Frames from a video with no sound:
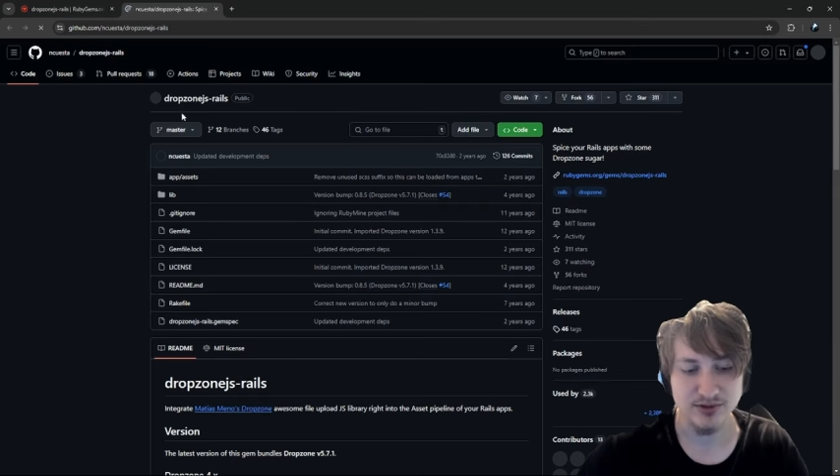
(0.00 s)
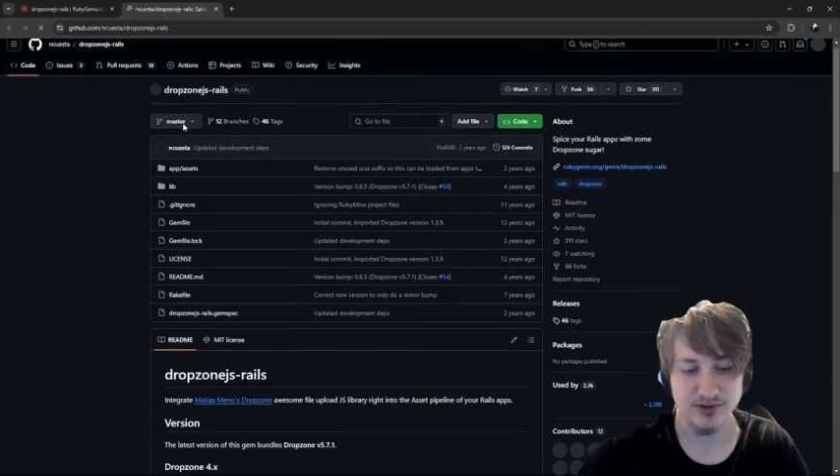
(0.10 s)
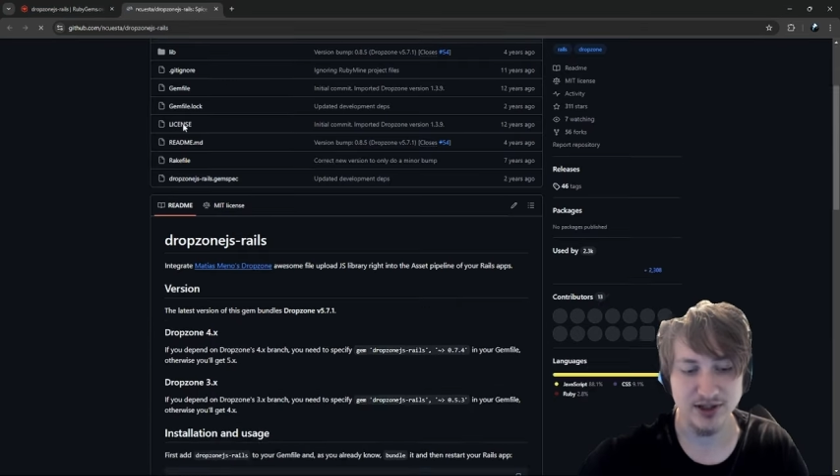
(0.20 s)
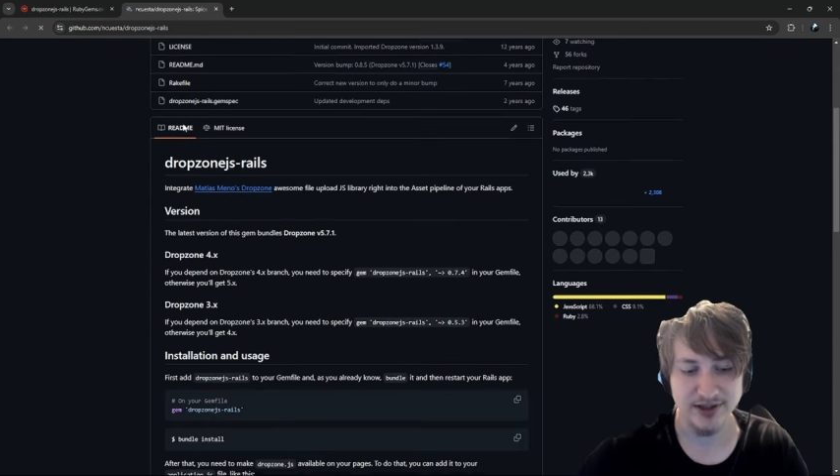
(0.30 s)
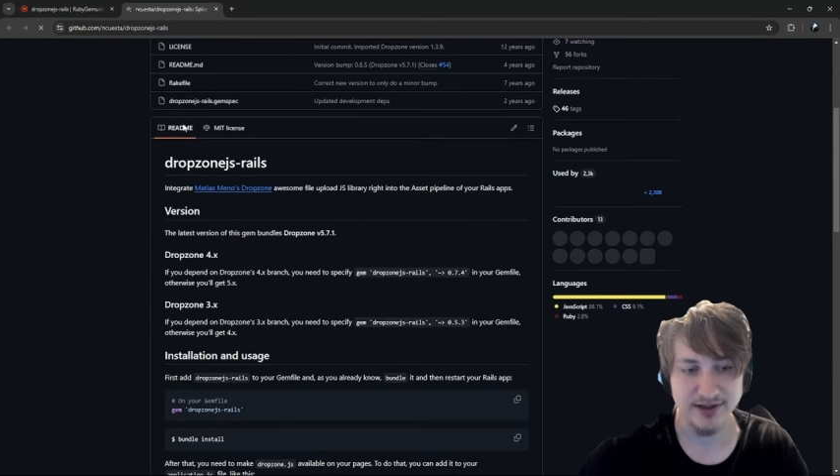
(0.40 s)

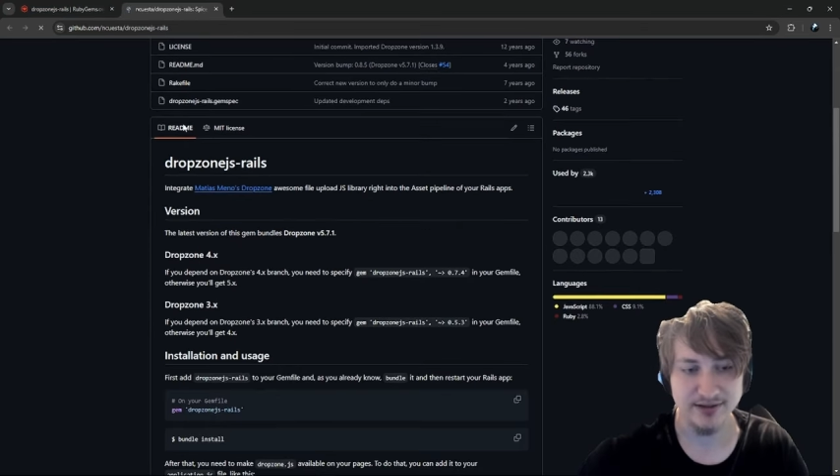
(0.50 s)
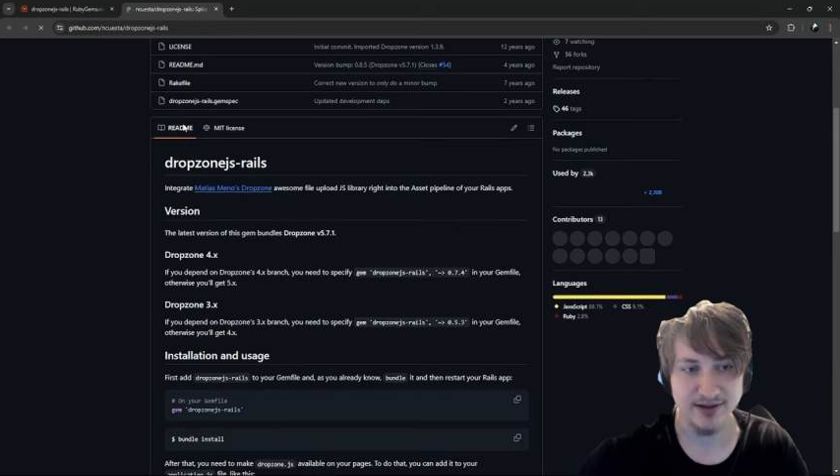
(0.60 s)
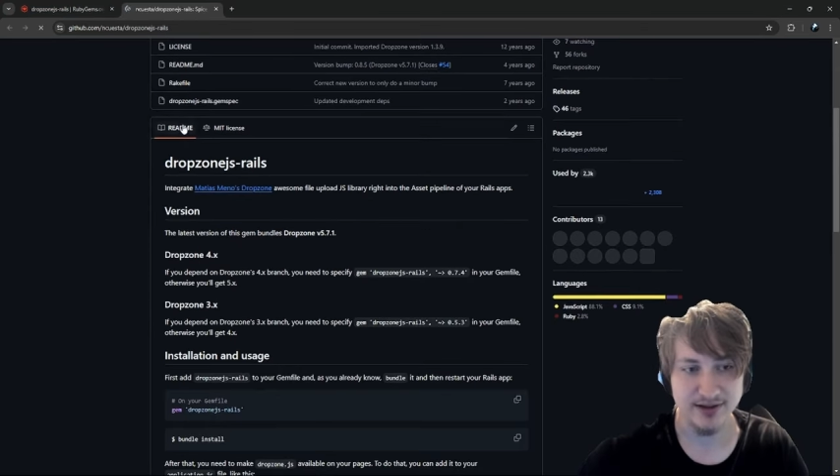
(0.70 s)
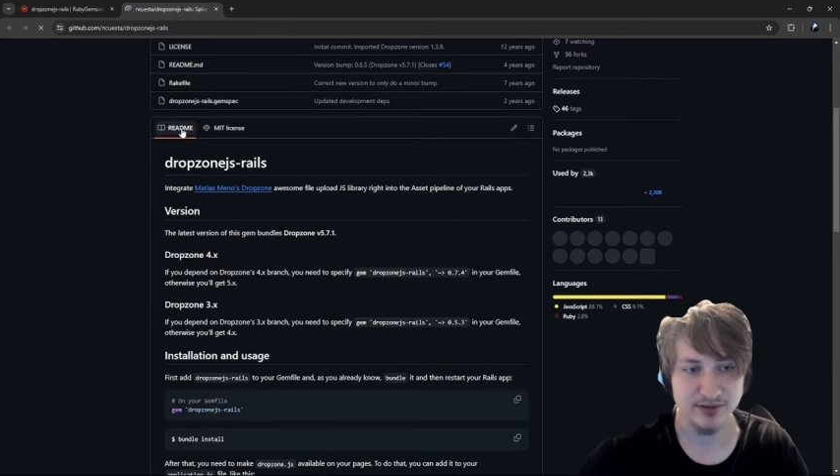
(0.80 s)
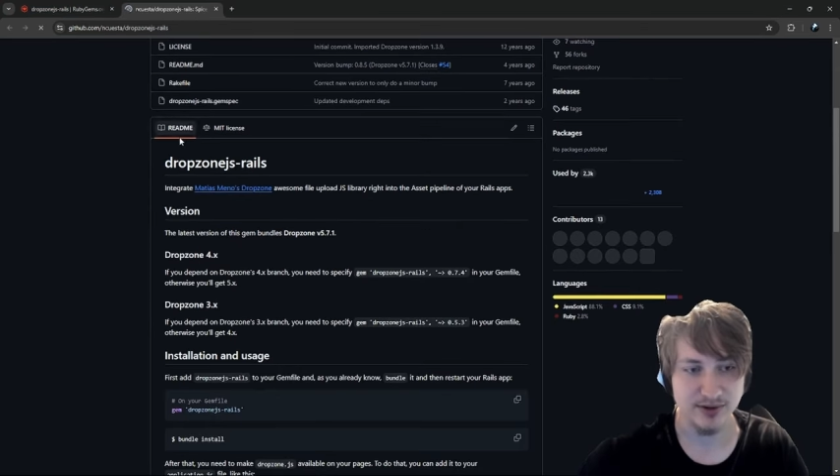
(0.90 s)

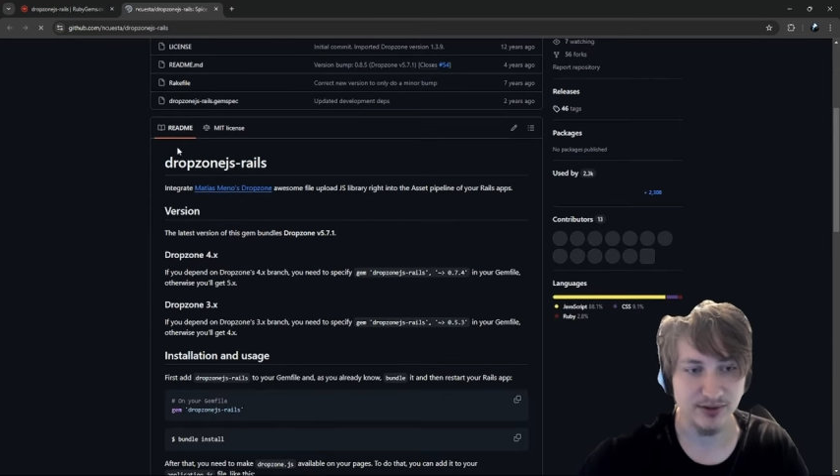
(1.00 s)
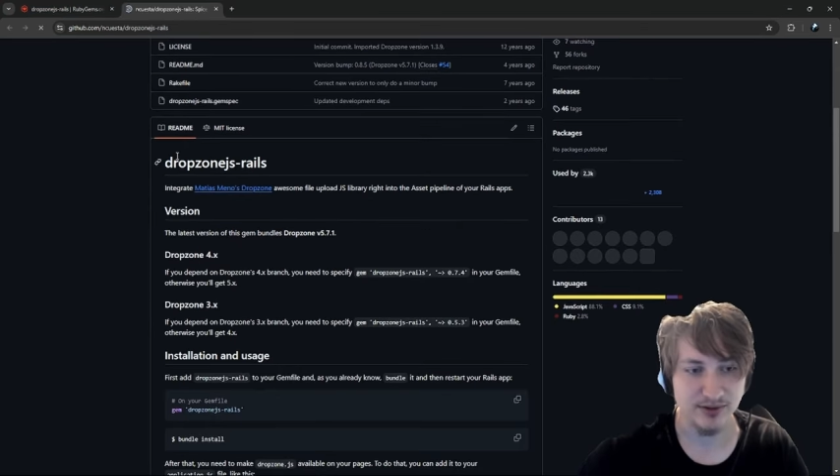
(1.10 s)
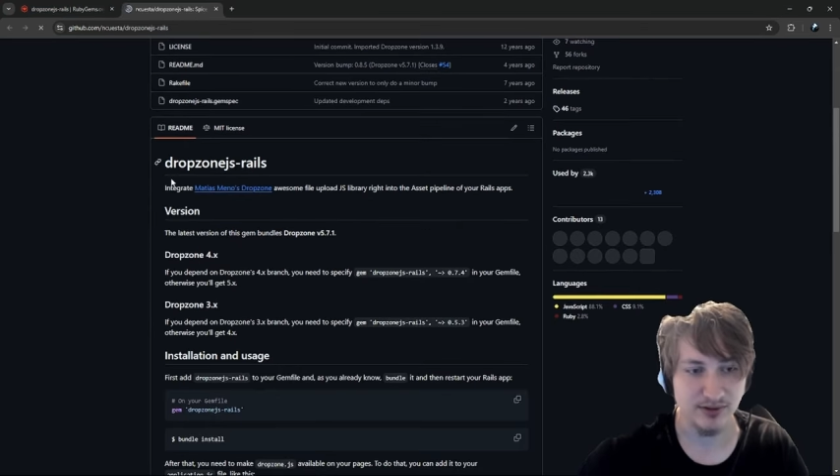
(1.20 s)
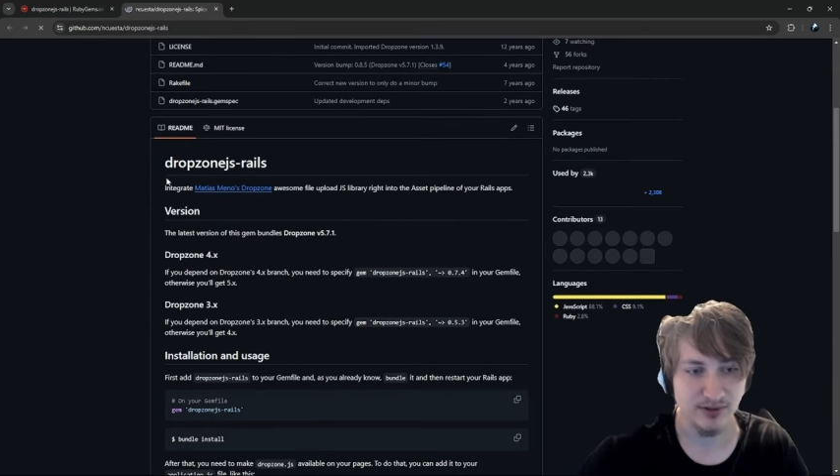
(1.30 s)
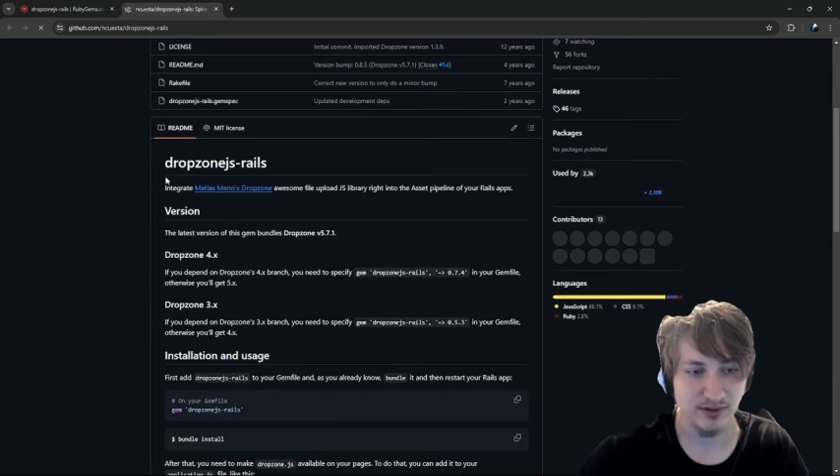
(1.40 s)

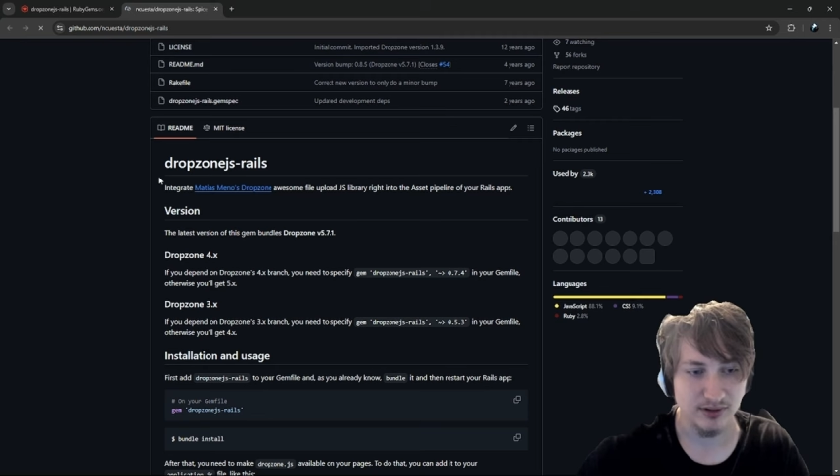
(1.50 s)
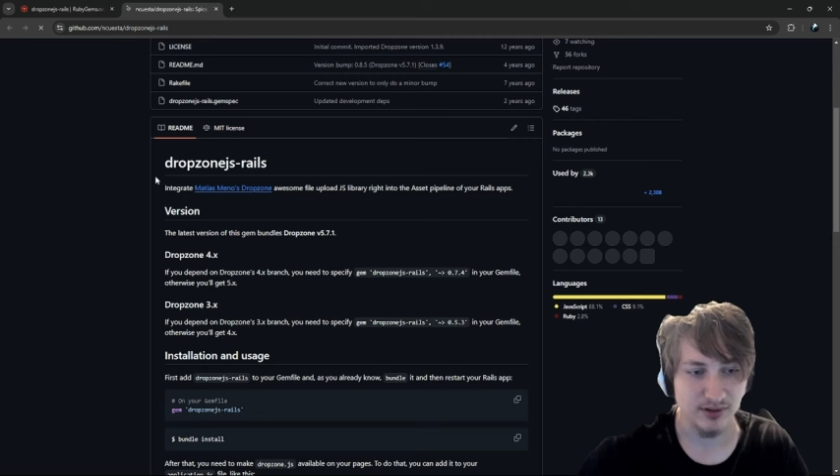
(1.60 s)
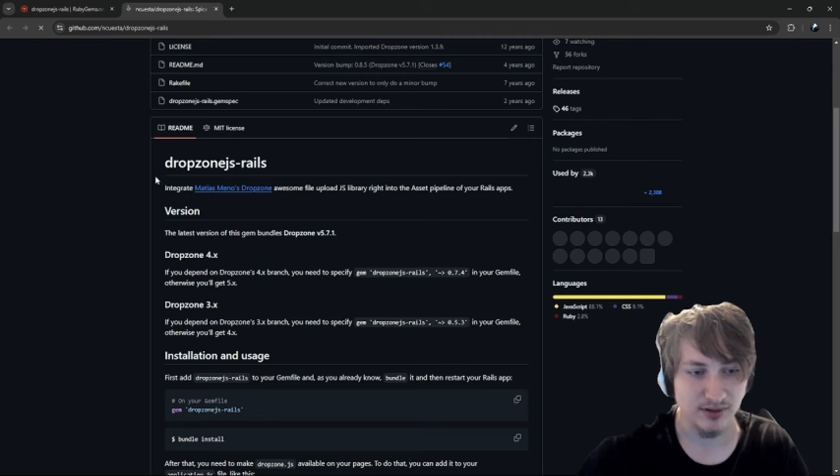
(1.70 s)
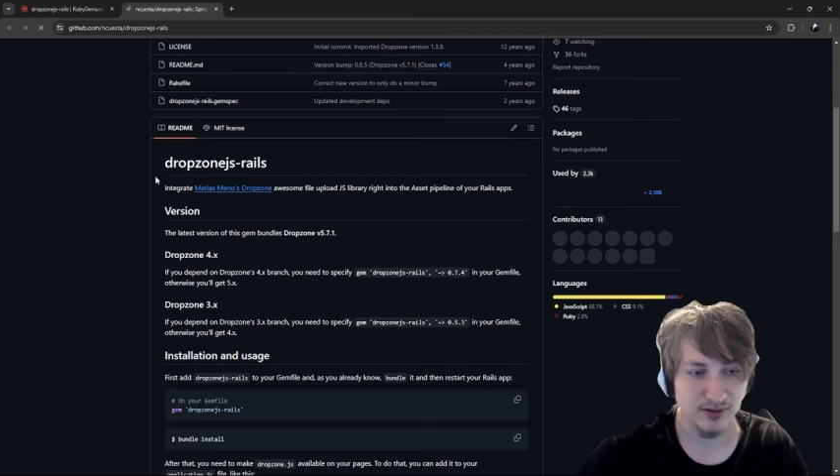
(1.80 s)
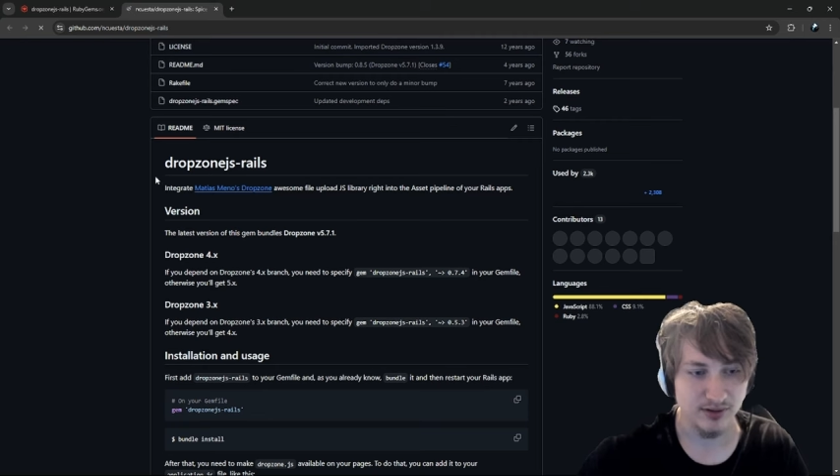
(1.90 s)
JS-Rails.
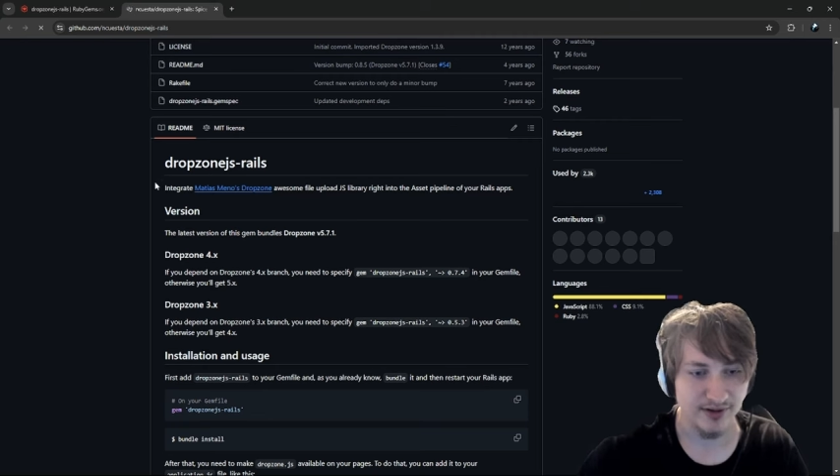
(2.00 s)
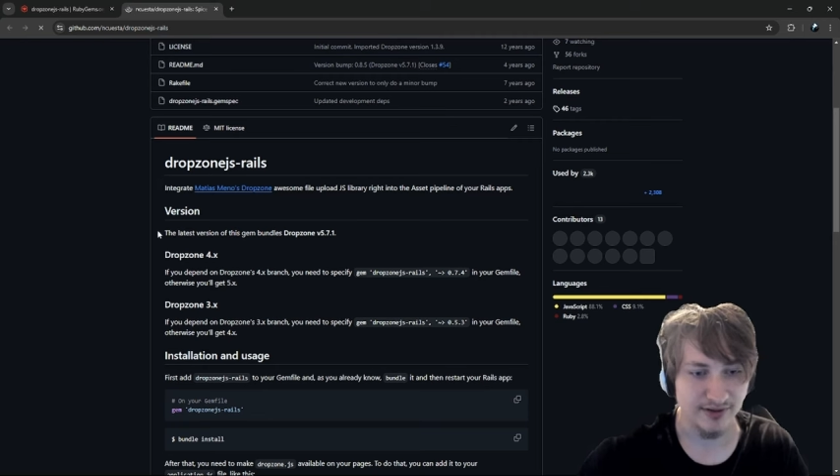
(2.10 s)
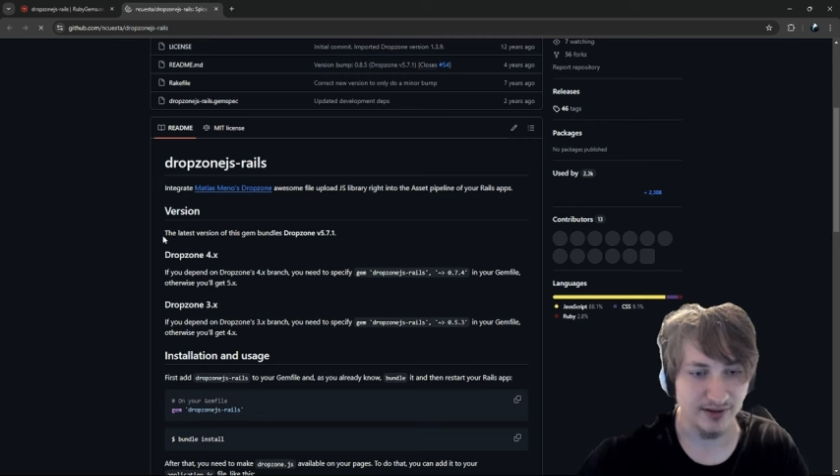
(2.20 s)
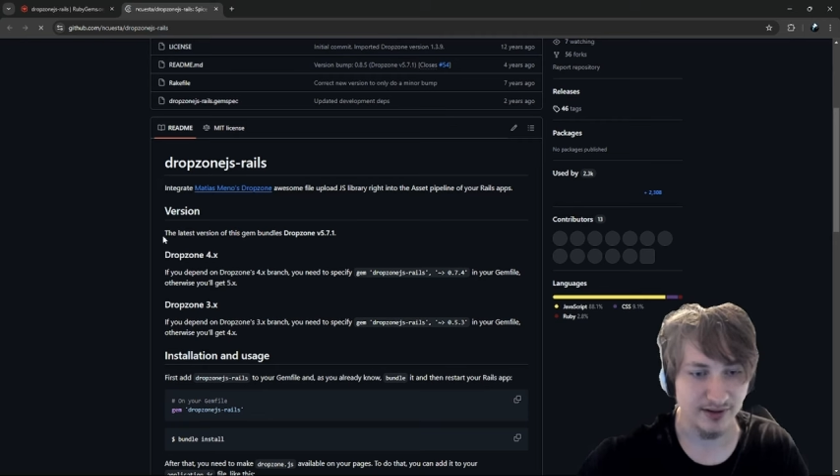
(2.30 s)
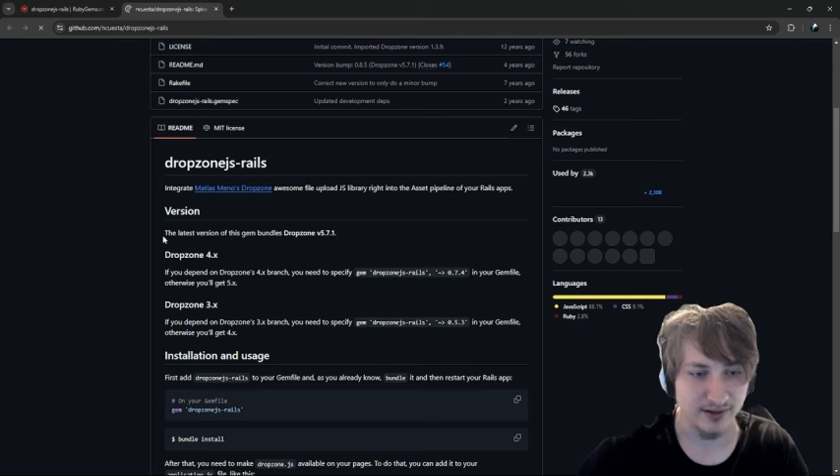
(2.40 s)
So let's
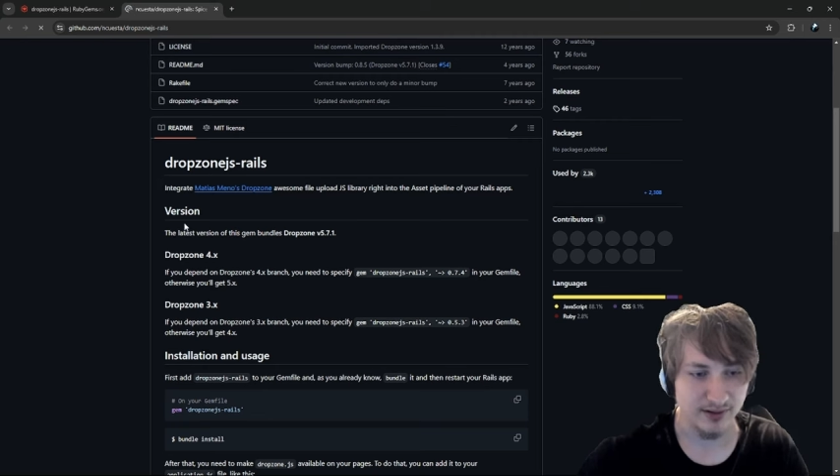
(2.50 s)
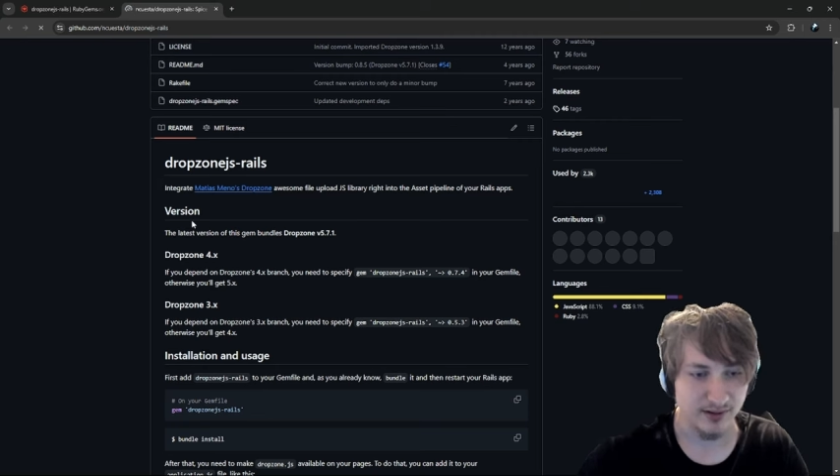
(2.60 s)
see.